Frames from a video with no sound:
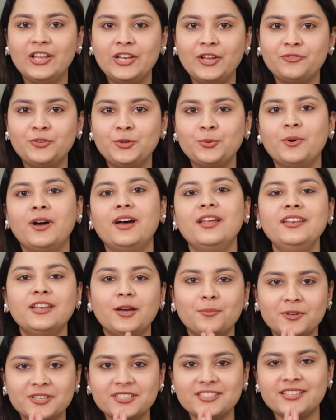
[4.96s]
Hello everyone,
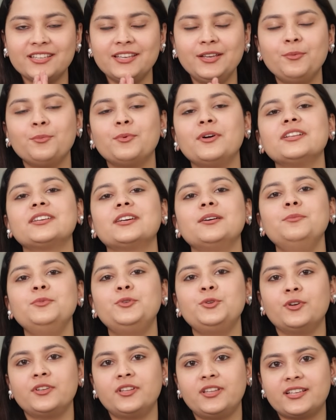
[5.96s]
Namaste. Welcome
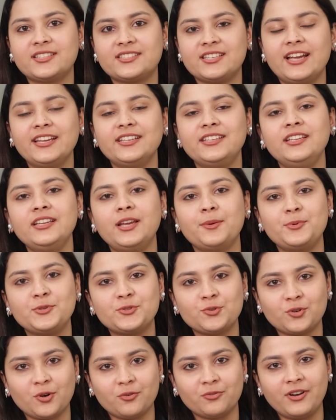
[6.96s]
to another exciting
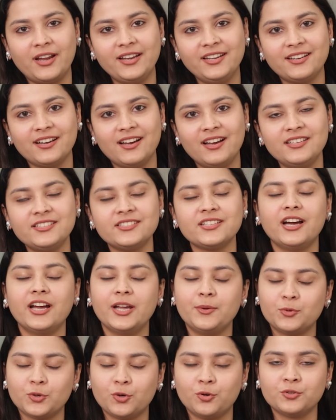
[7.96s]
episode of RightCast.
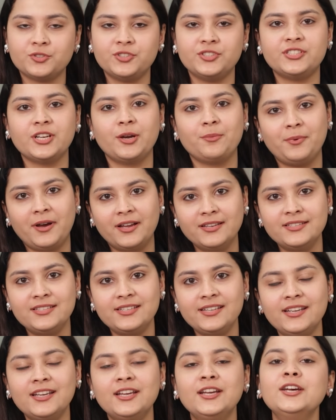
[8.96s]
I'm your host Richa
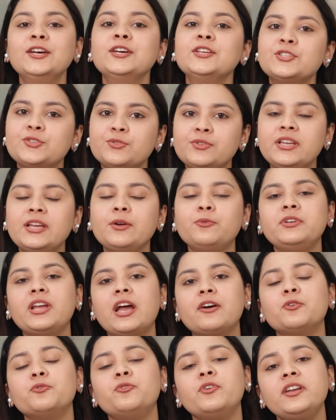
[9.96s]
Pandey. Today we
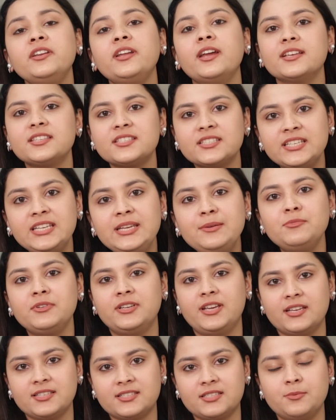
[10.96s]
have a very esteemed
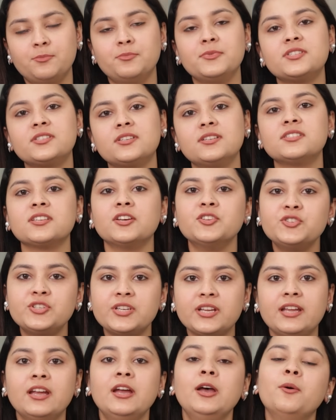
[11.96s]
guest, Mr.
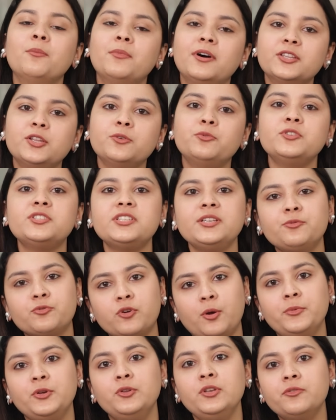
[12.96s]
Sanjay Madabushi
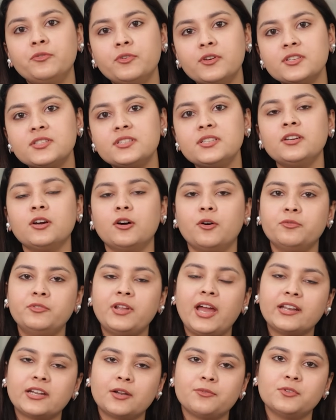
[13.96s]
from University of
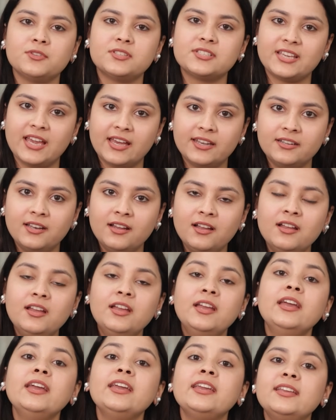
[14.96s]
Niagara Falls, Canada.
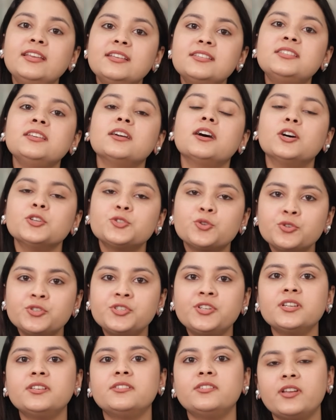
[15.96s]
He is the
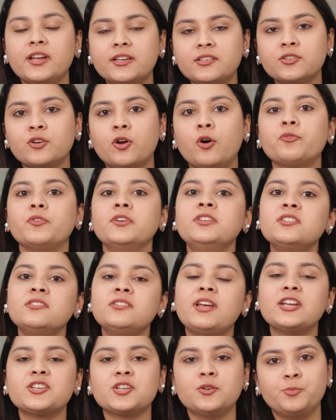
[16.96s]
Associate Director of
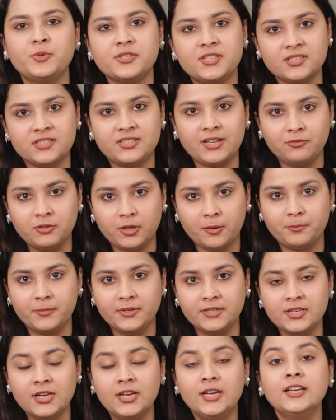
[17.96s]
International Business
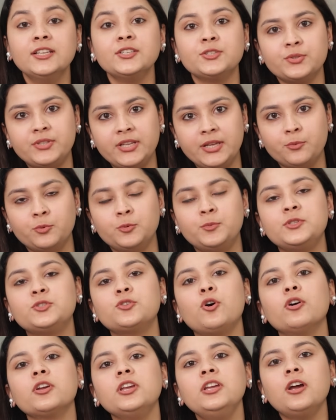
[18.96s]
Development. Today we'll be
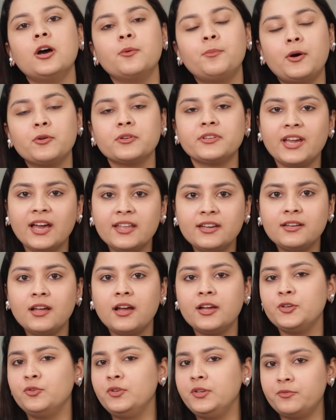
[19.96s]
talking about
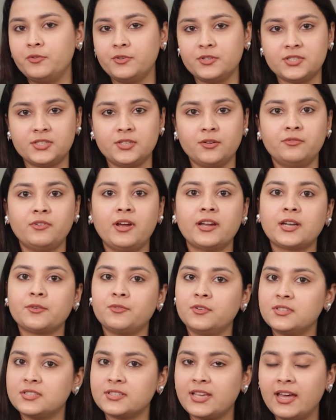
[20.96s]
Canada, University of Niagara
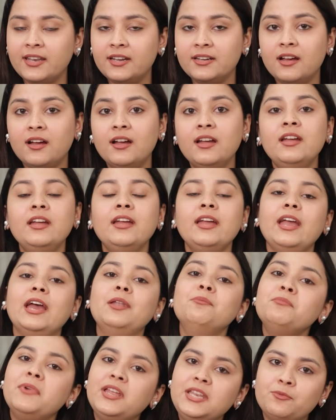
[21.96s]
Falls, Canada,
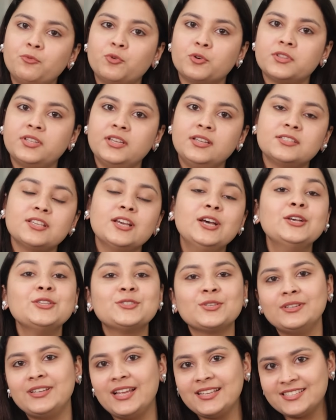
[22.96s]
and many more things.
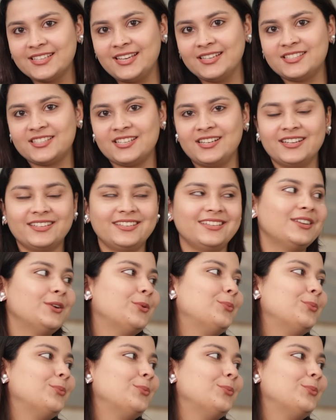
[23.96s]
So let's get started.